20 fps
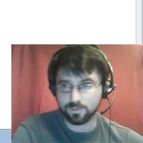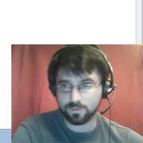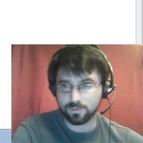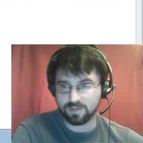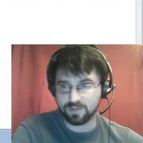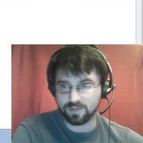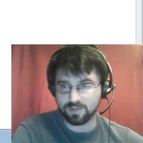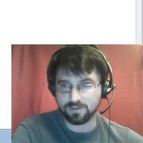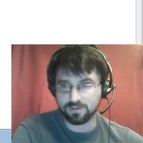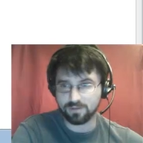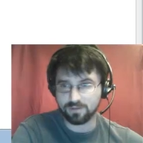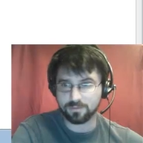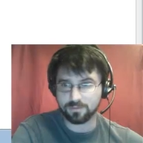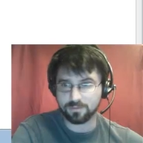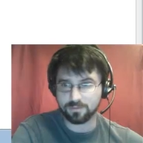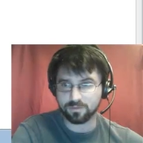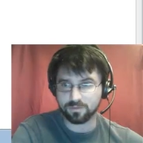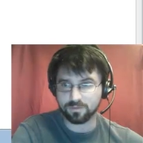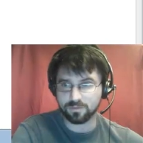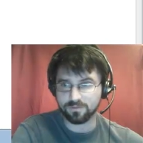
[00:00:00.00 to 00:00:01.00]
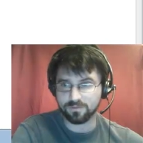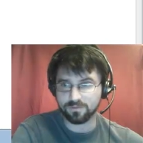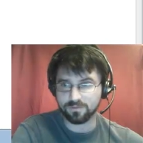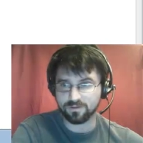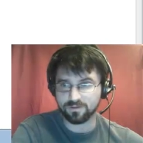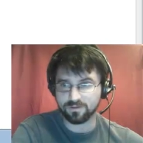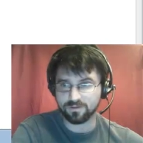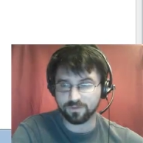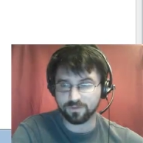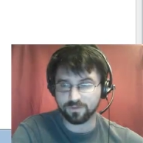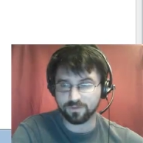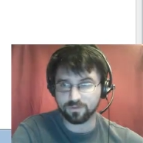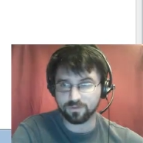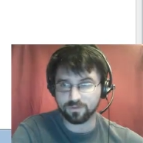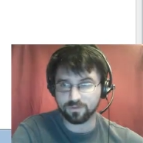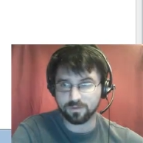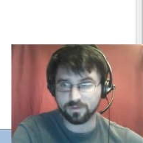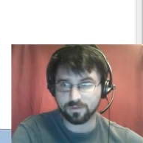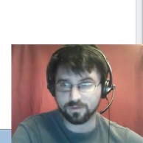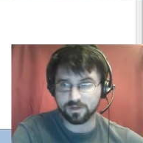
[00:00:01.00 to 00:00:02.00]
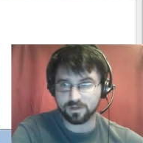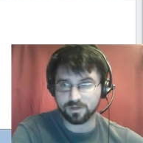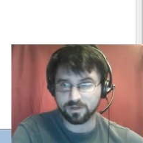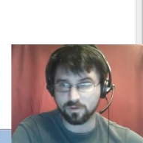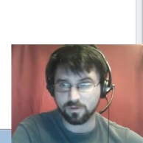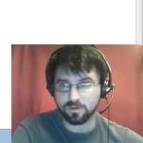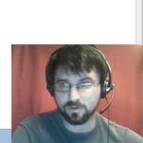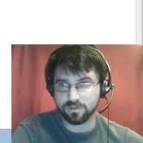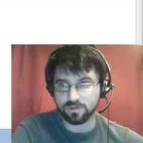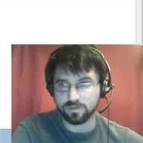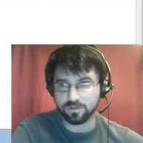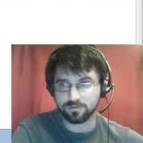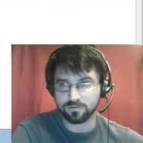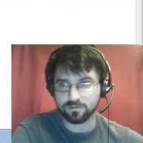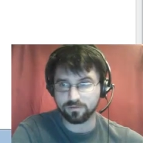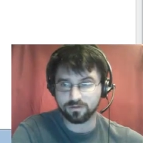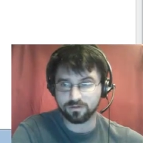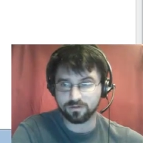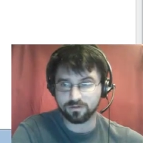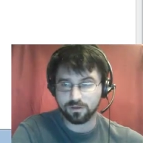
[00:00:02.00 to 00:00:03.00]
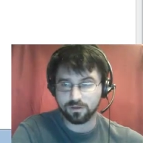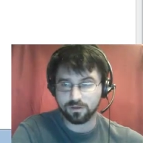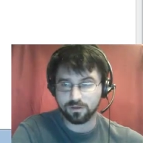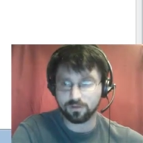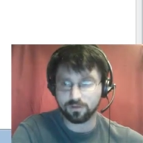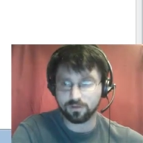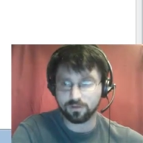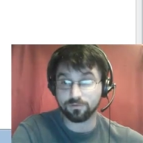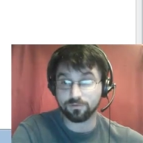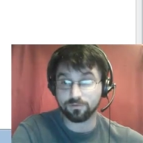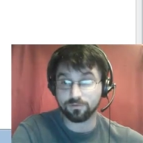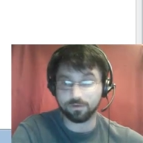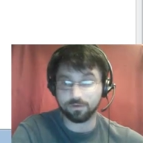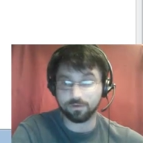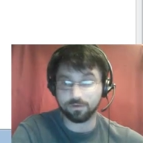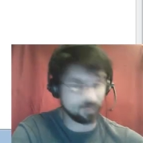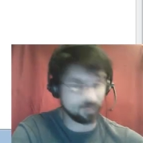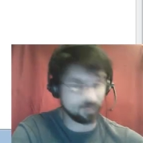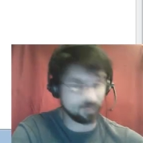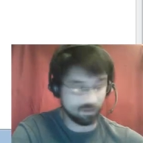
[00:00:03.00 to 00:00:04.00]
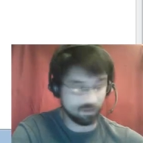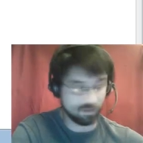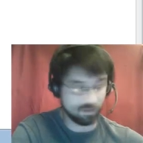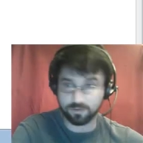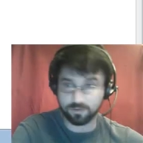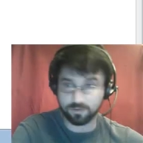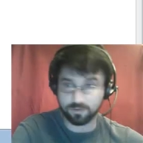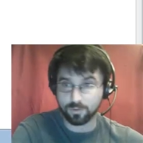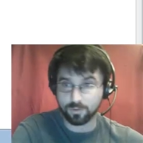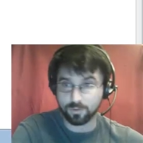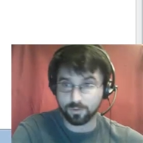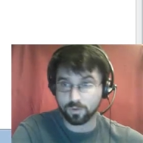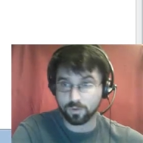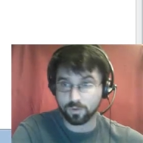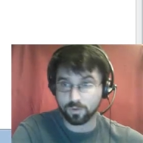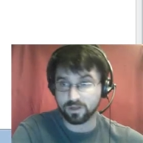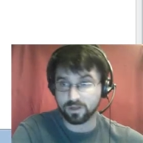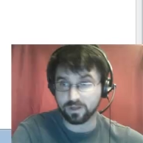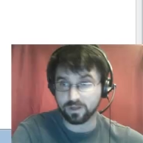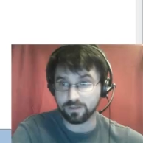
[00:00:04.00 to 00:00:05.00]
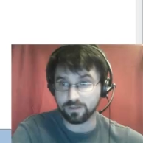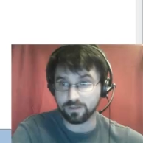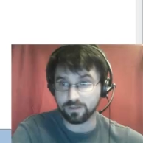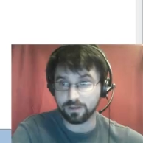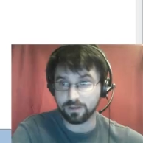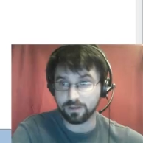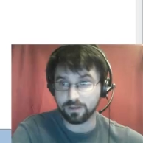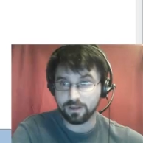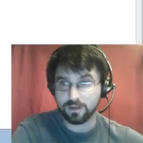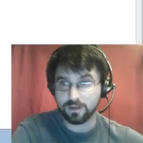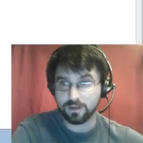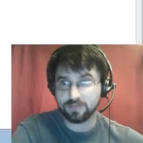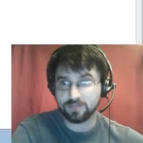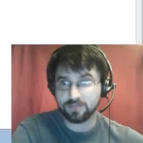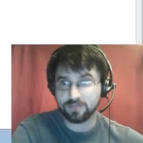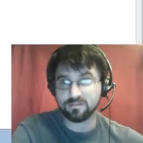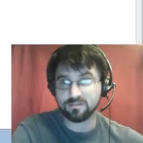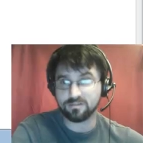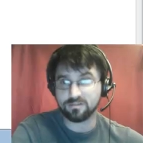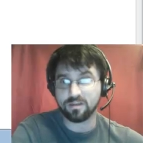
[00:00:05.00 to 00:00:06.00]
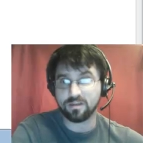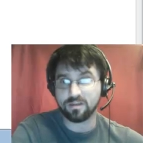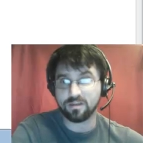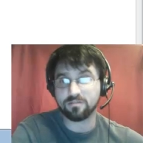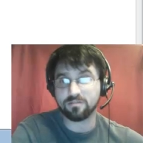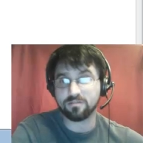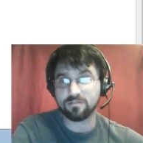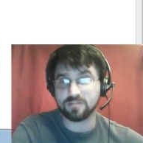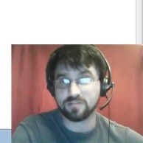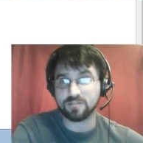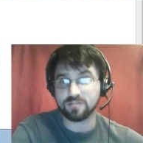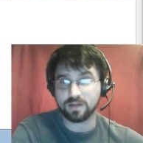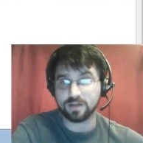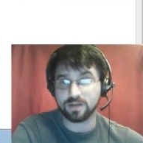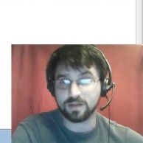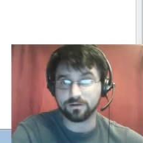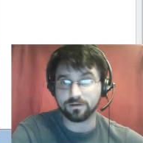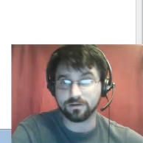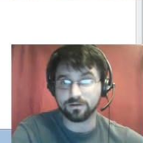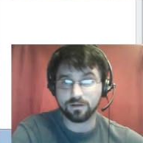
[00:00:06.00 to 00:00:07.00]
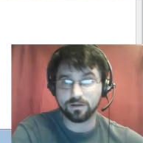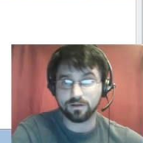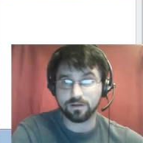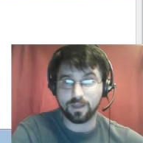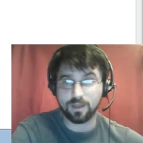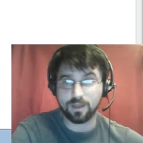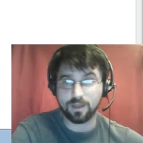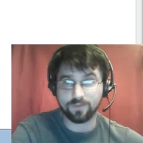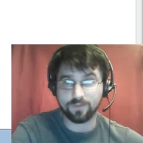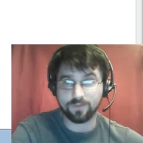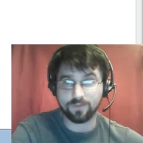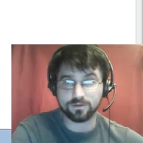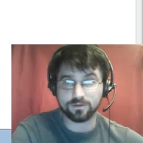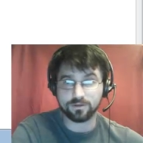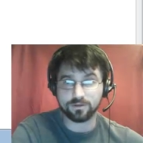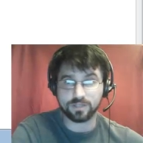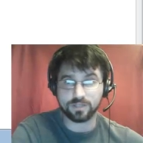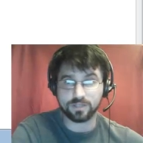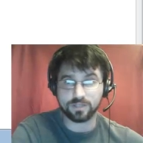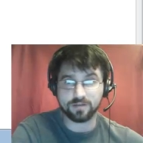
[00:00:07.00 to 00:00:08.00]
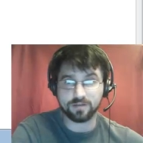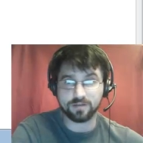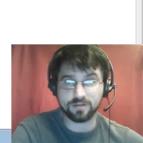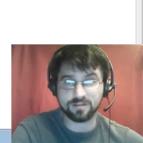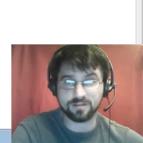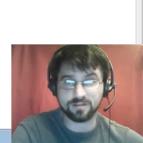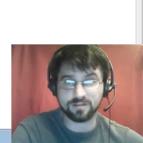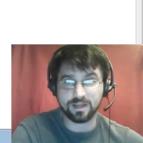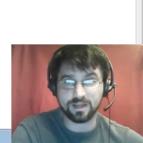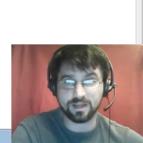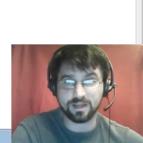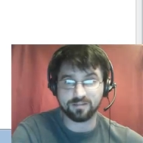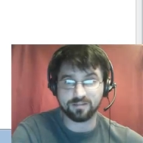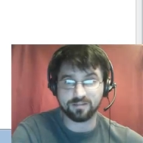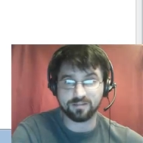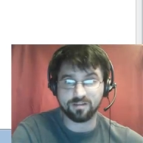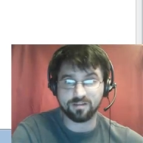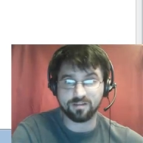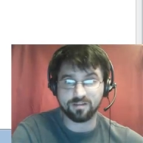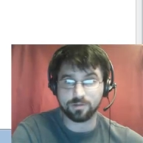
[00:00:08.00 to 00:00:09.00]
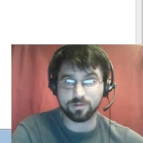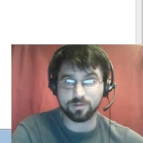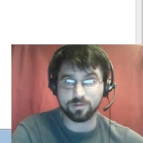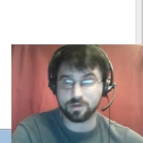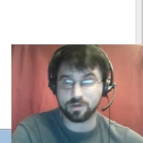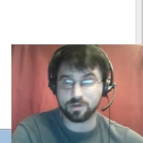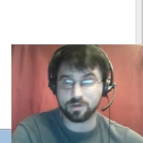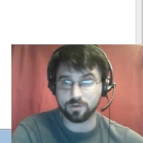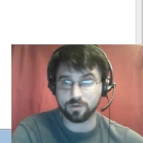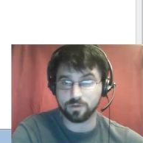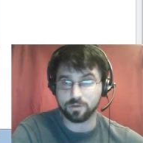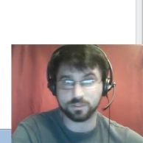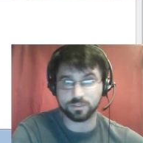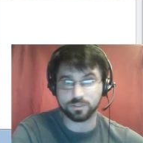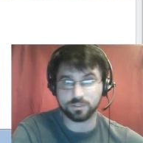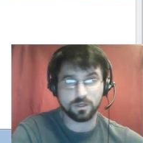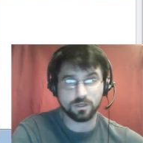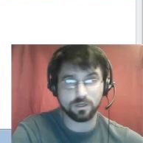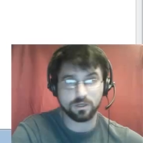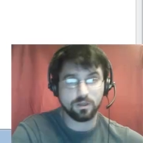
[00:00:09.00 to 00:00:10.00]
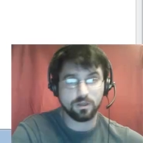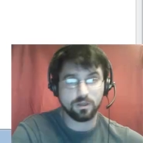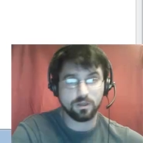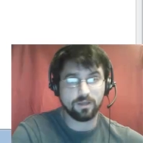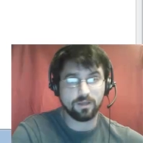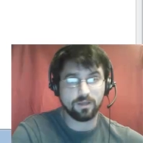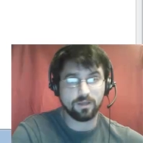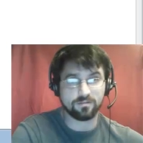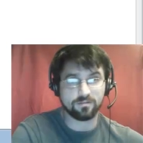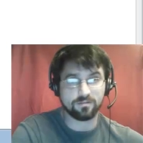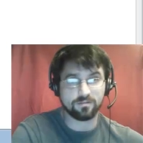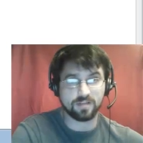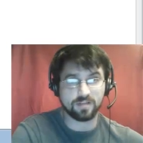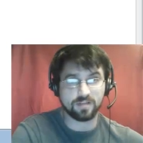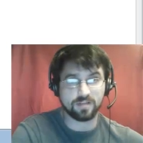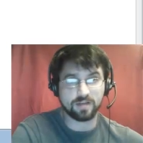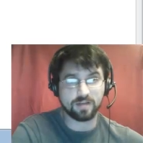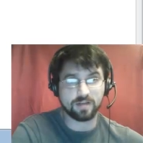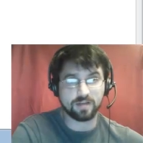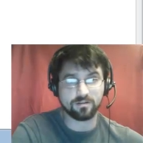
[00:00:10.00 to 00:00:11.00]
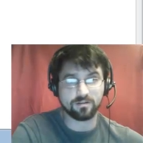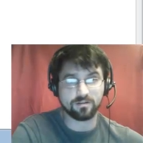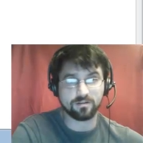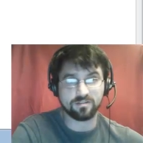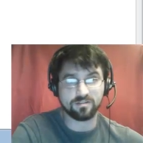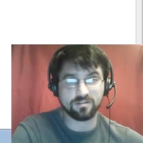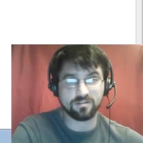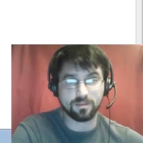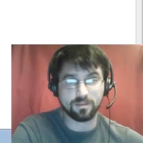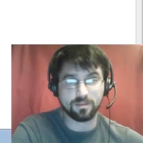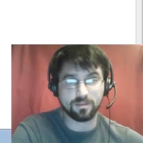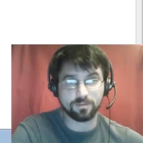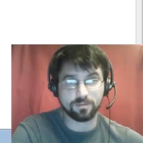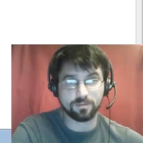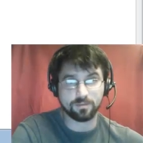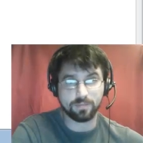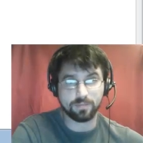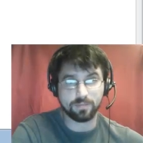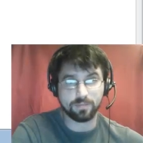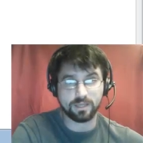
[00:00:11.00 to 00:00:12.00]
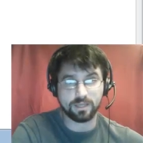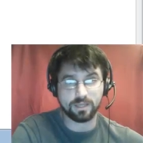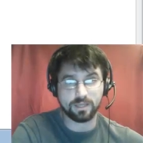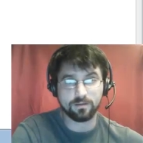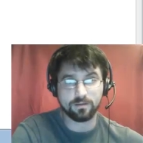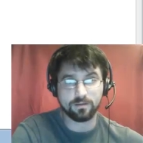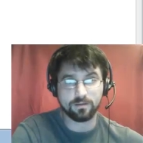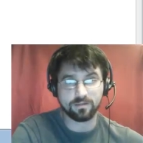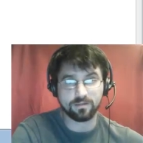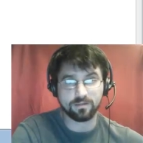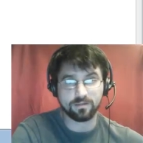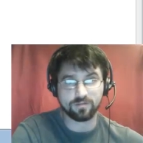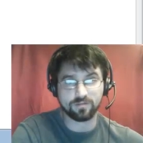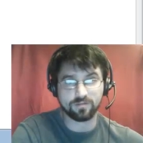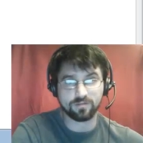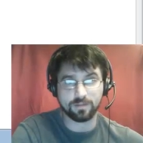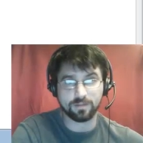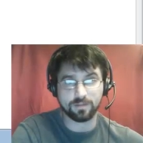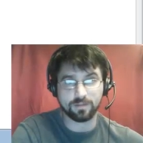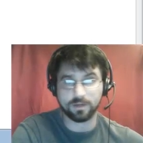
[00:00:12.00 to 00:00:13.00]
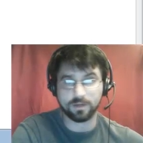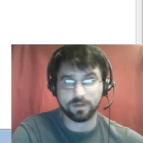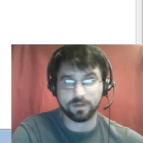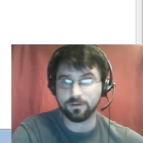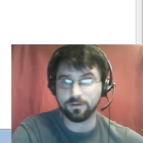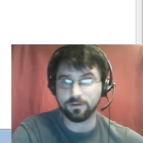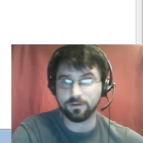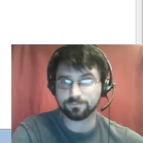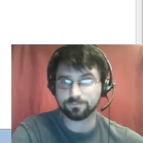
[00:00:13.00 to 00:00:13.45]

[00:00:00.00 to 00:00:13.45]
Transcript: will have problems with the first few, so I'm going to go with those, go through those a, a little bit more quickly. But it says Heather's a doctor However, Janelle is not a softball coach. Heather is a doctor, is statement P. That's right up here.